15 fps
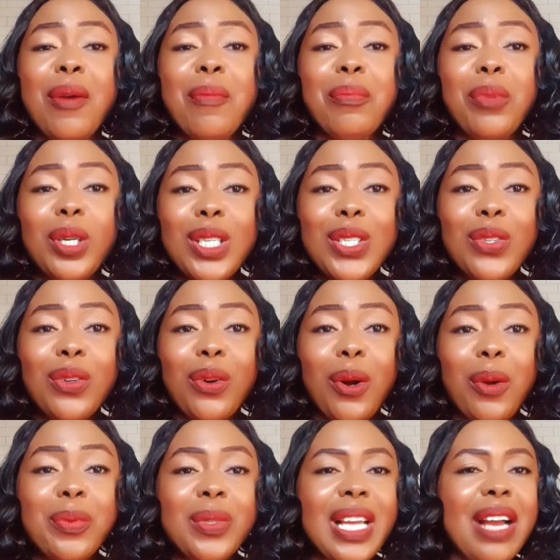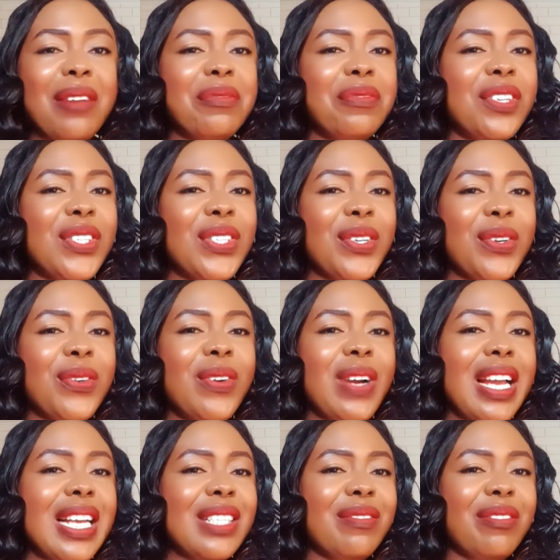body scrubs are
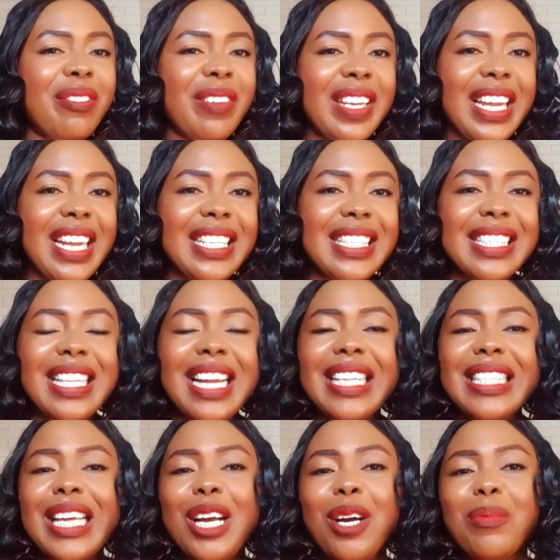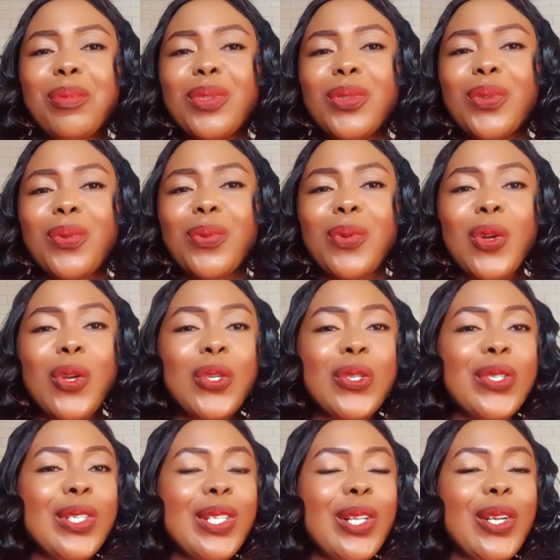physical exfoliants that help to
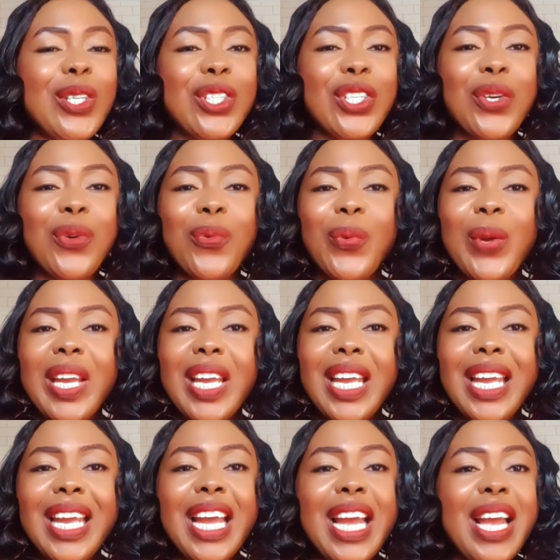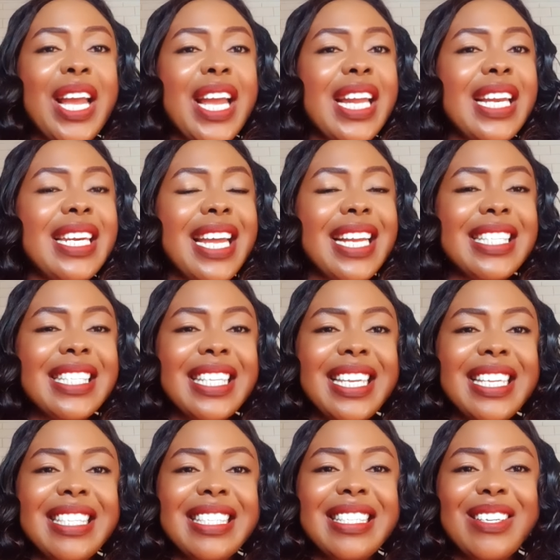sludge away dead
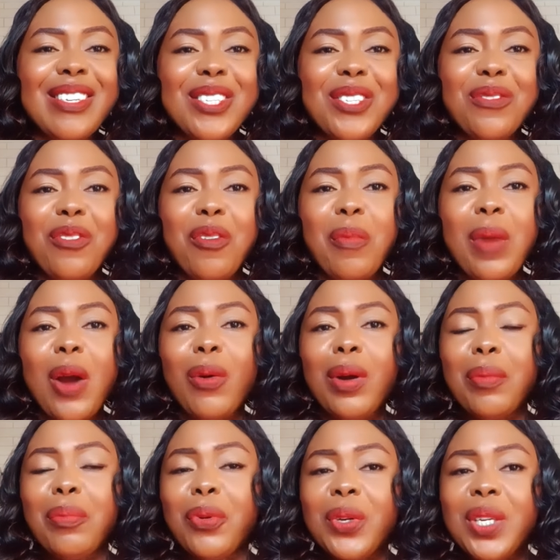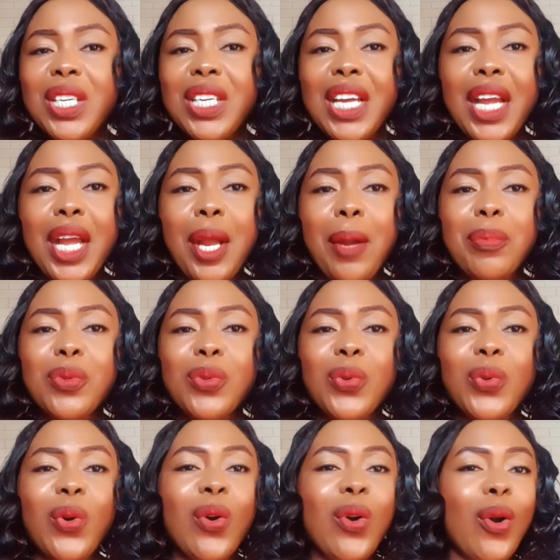skin cells from our body. They help
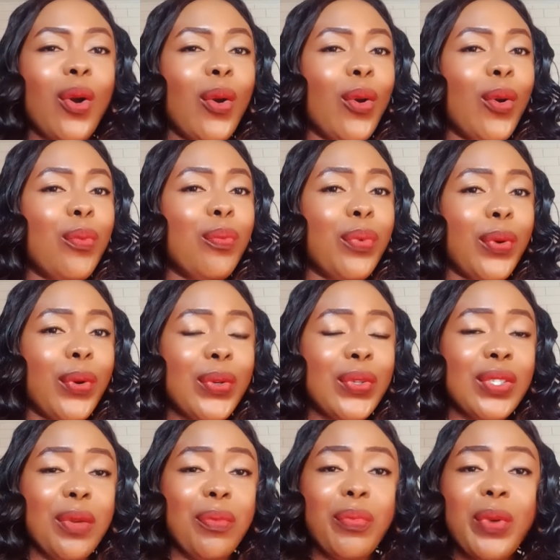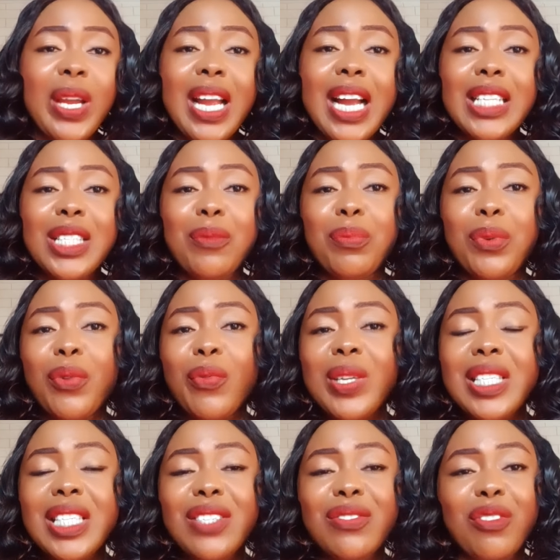to unclog pores. They bring out
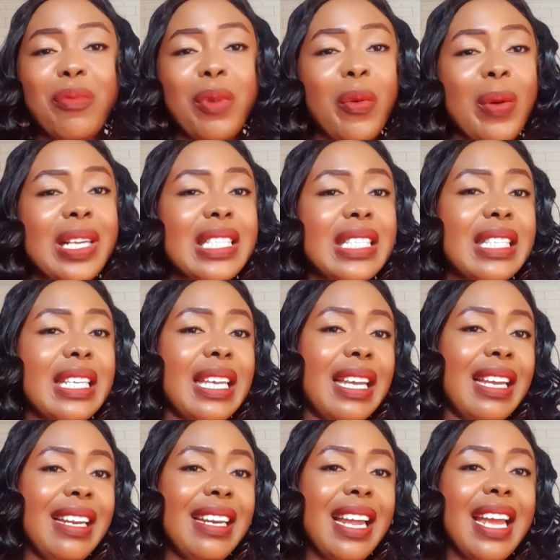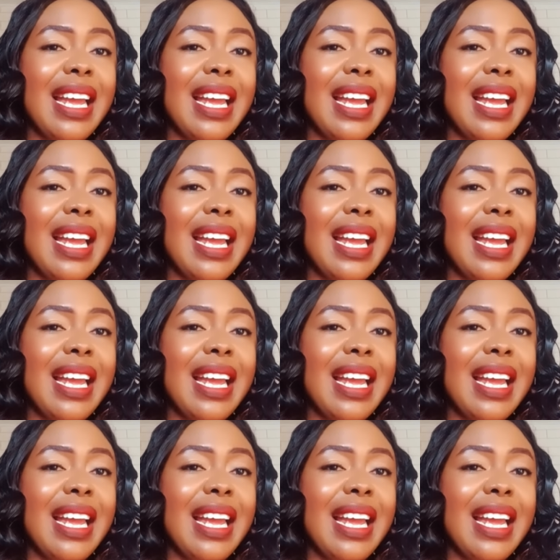impurities from our skin.